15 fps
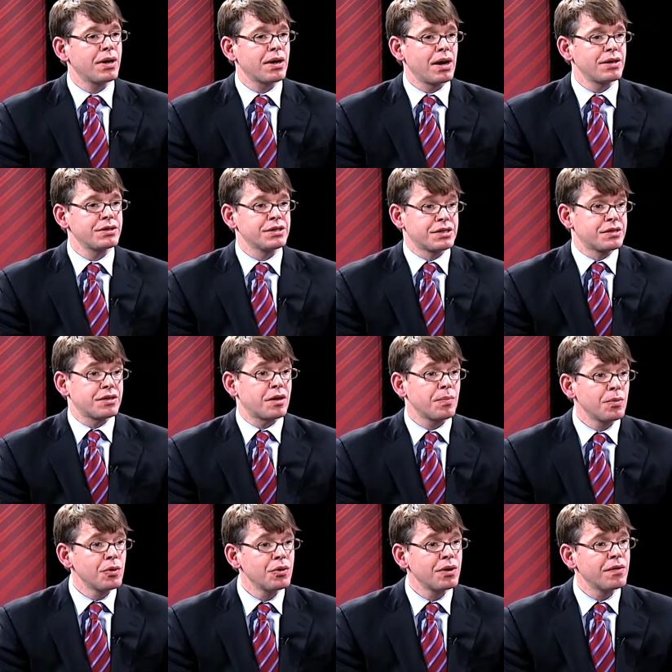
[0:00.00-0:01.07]
conscience, it's a
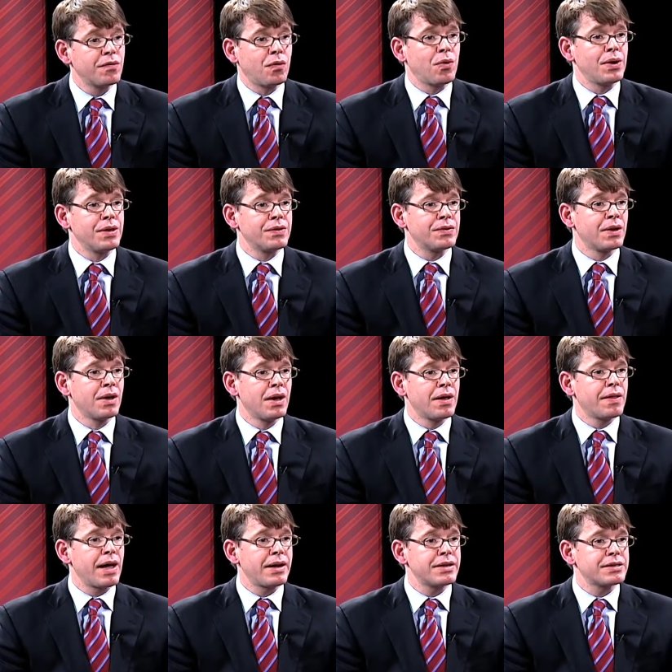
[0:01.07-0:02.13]
community voice
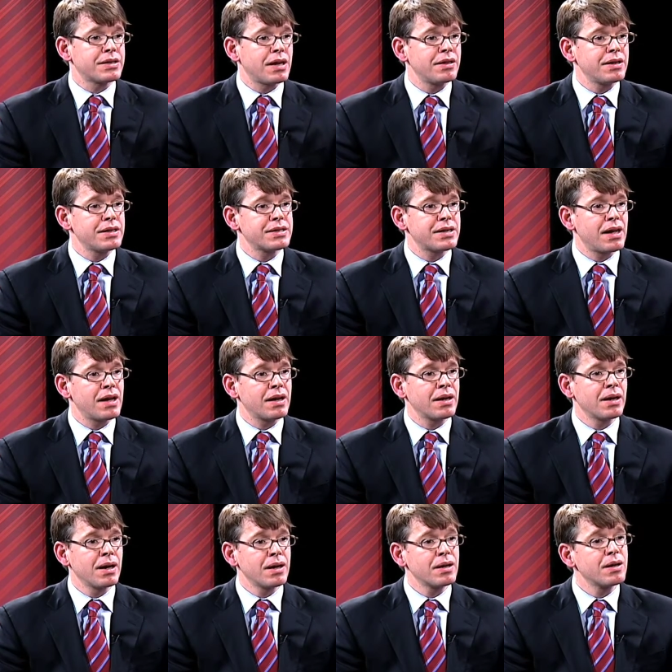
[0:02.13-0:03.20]
that is suddenly saying,
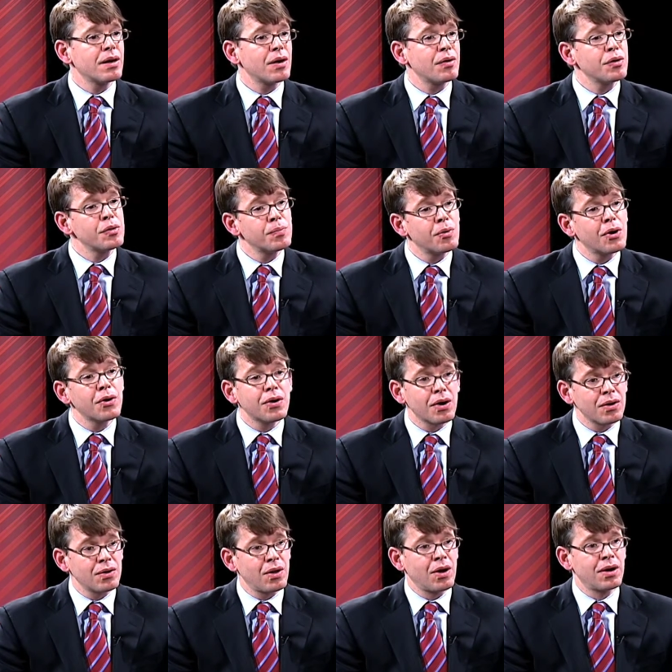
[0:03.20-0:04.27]
you know, you broke
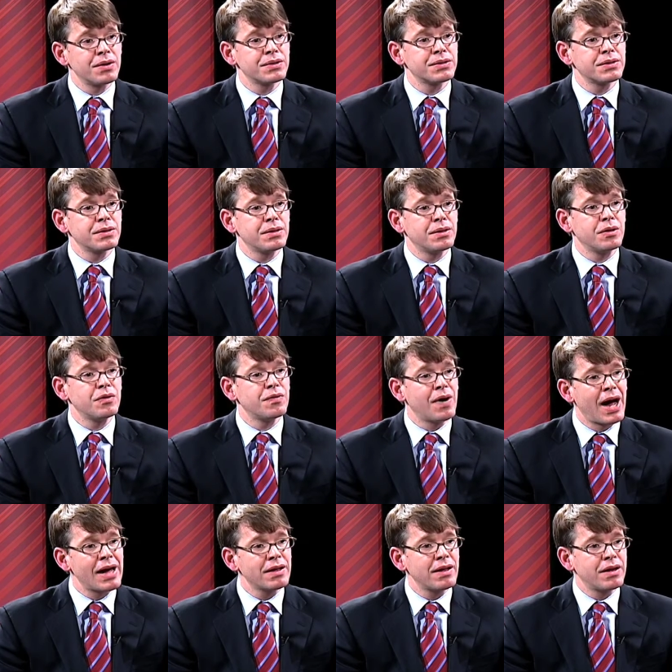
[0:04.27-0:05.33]
our laws. You
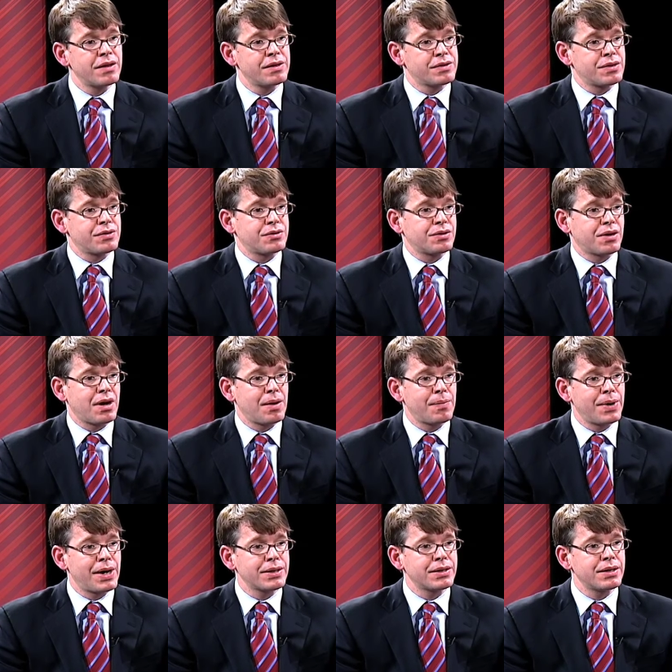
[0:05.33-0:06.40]
violated the social
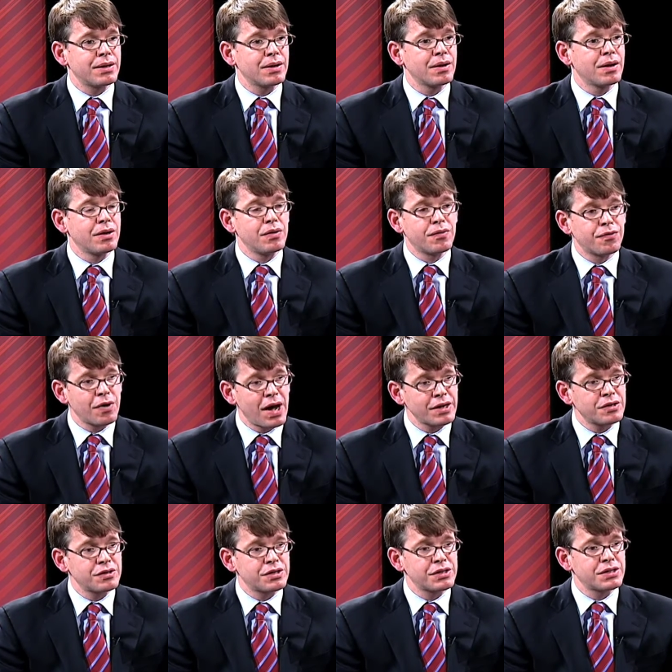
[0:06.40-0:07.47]
compact here. You
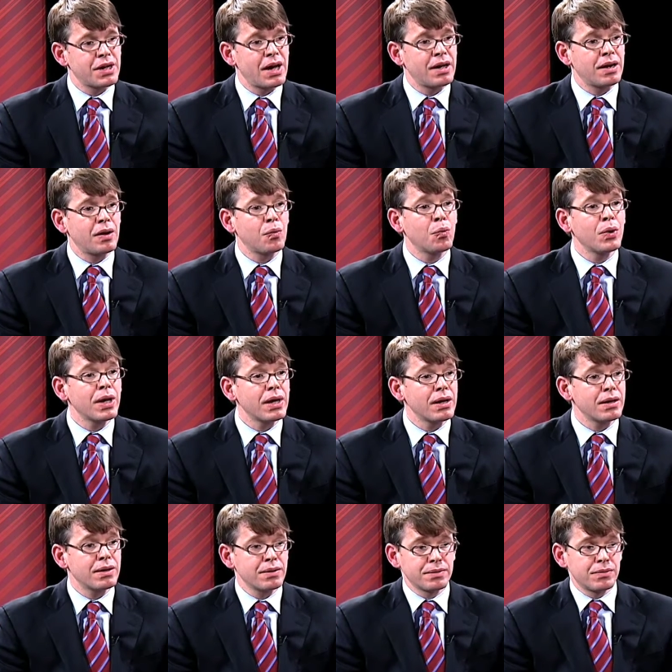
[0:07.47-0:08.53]
fractured society, and
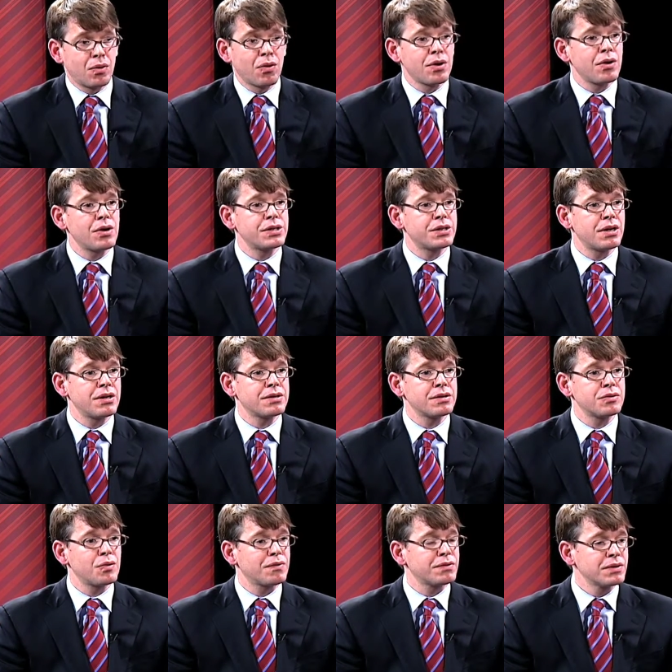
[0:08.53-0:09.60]
we, ordinary
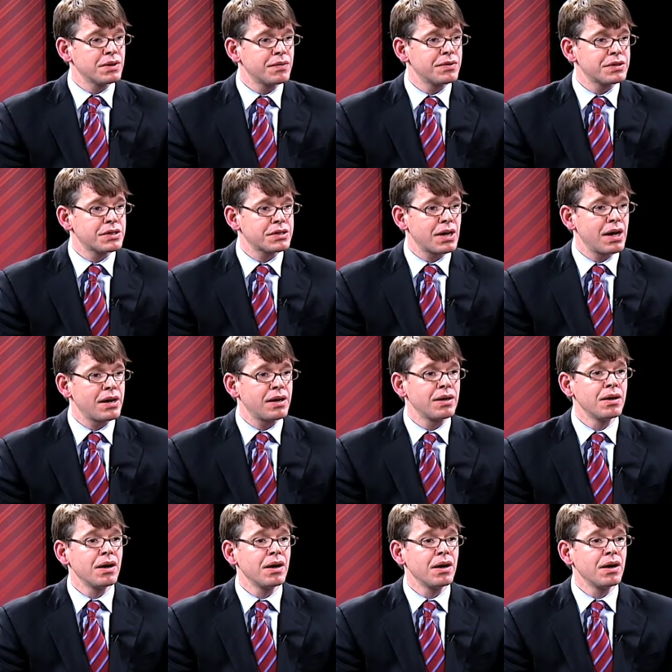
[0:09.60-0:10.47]
citizens who have to live in society,